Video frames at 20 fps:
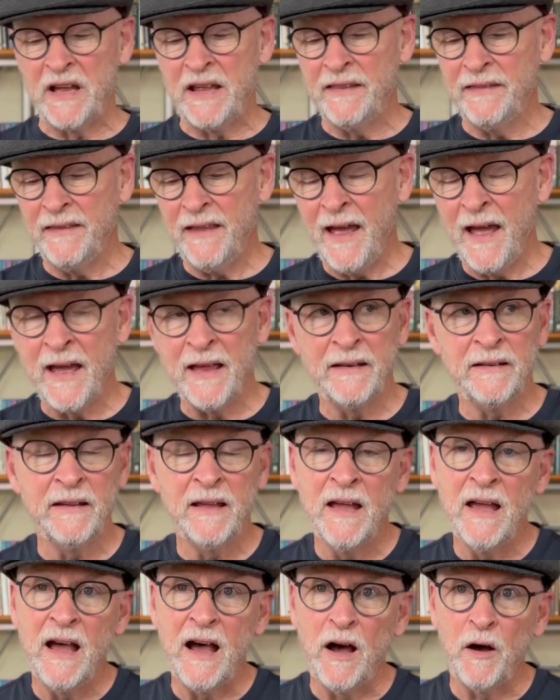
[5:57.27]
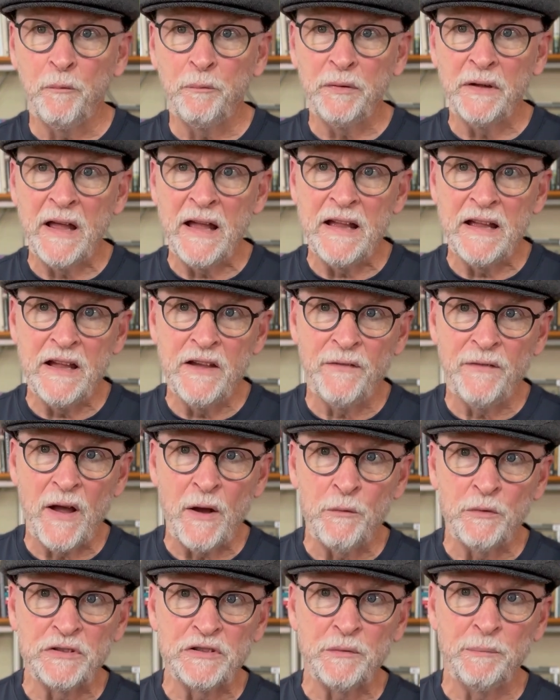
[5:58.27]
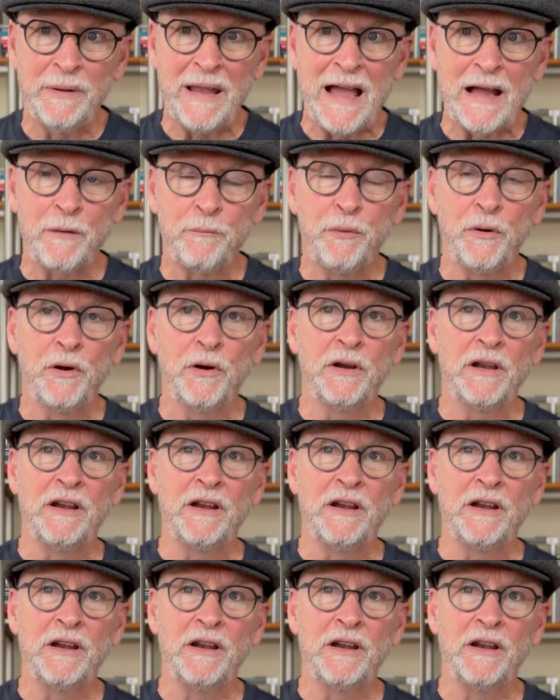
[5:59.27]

and then I'll play If I Was a Blackbird,